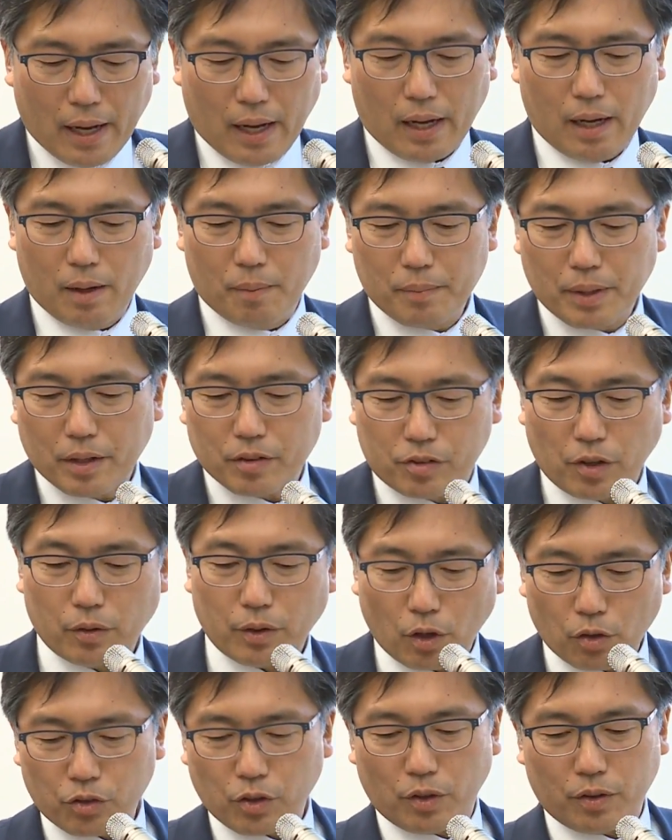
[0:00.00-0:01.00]
Um, so
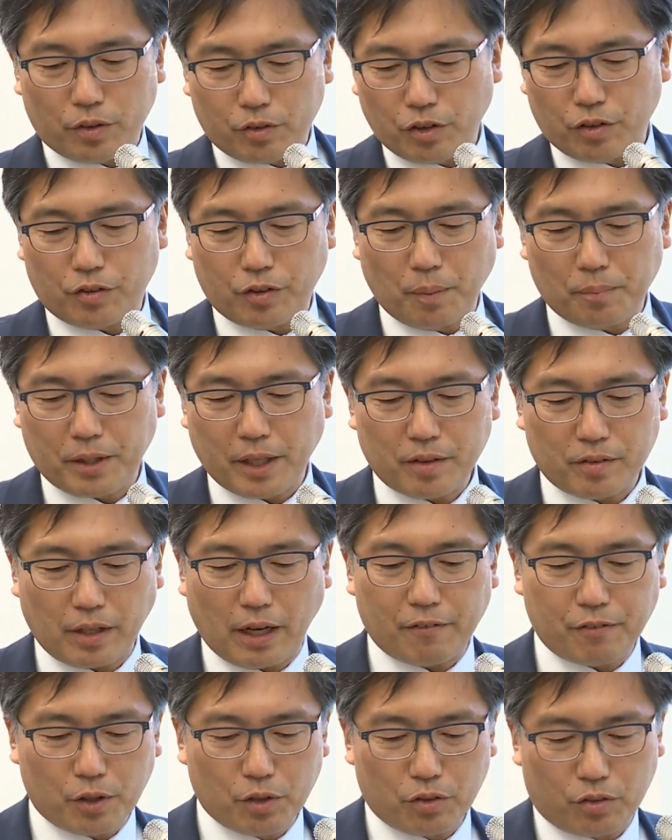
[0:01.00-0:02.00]
those are just some things
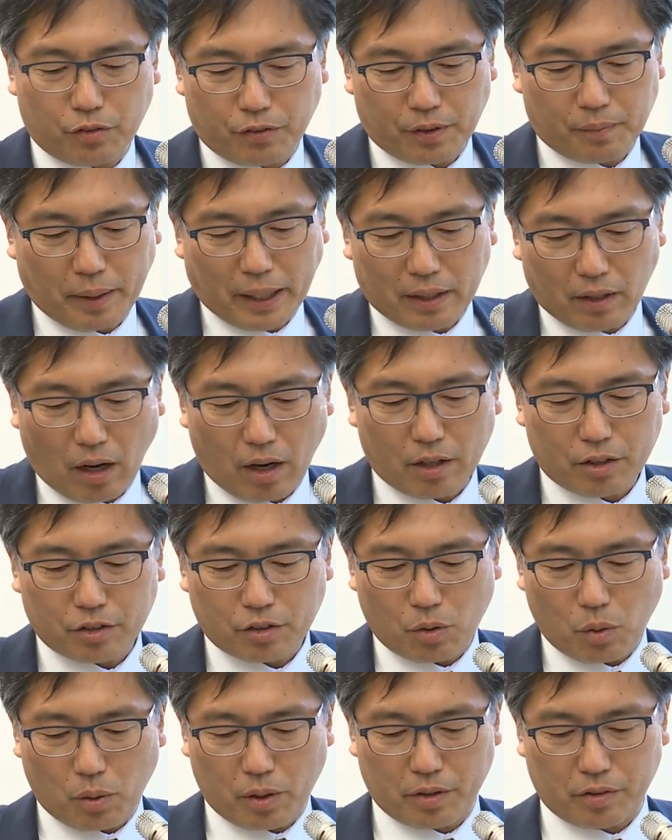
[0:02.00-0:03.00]
I've used for my large
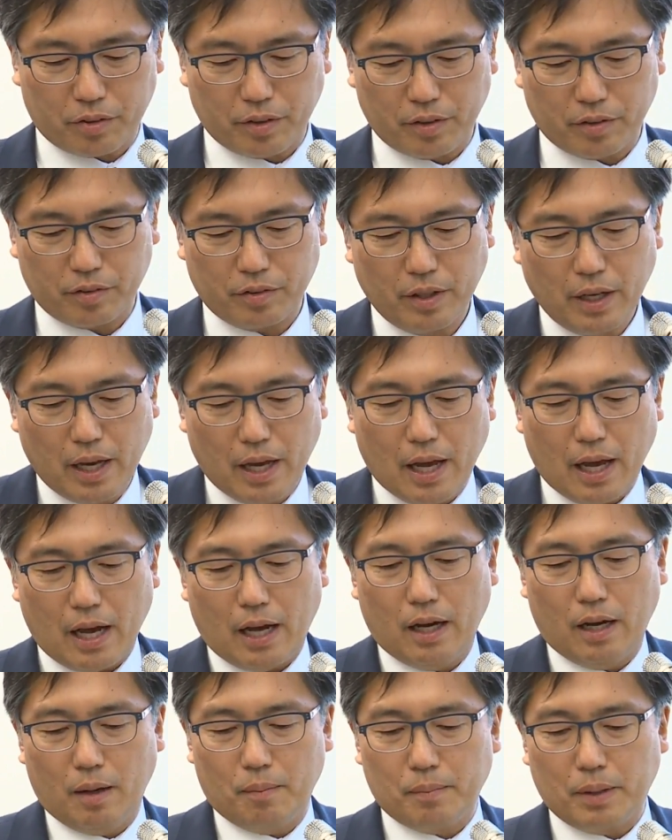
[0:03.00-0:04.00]
courses
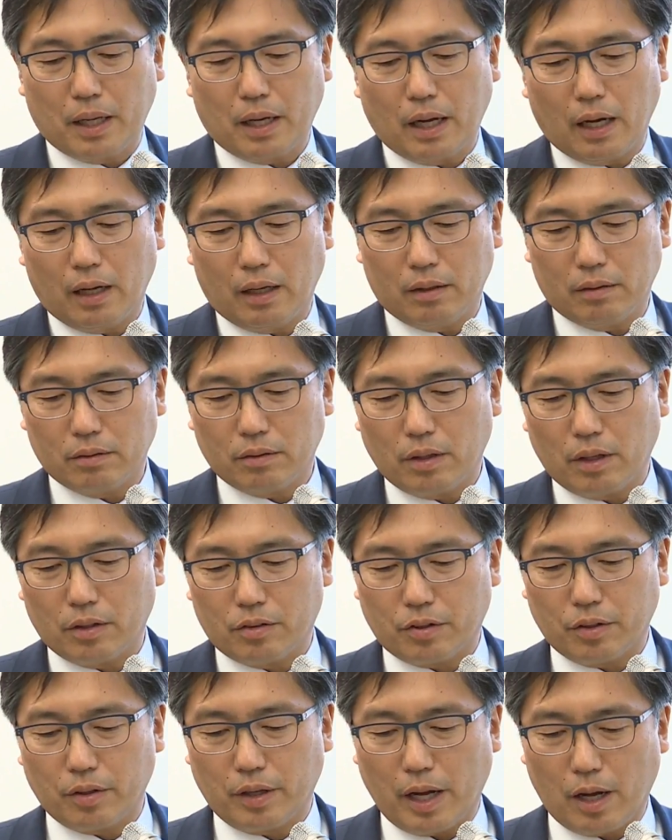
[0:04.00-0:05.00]
um, uh,
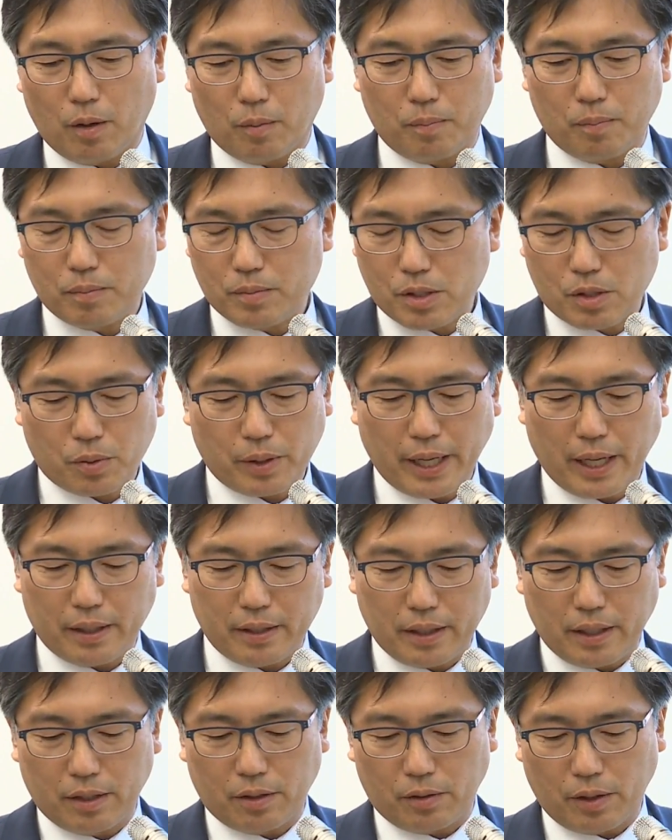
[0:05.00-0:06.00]
to help
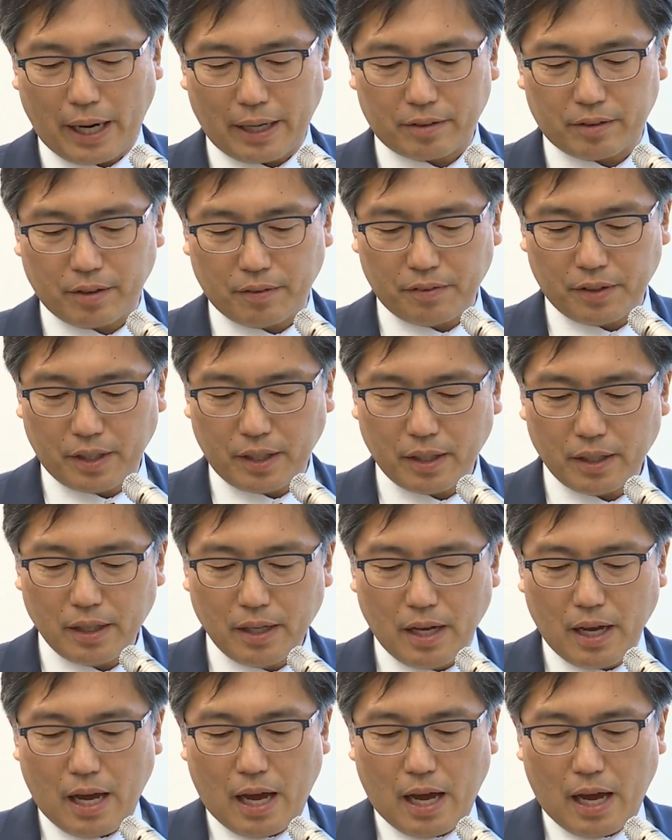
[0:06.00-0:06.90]
create interactivity.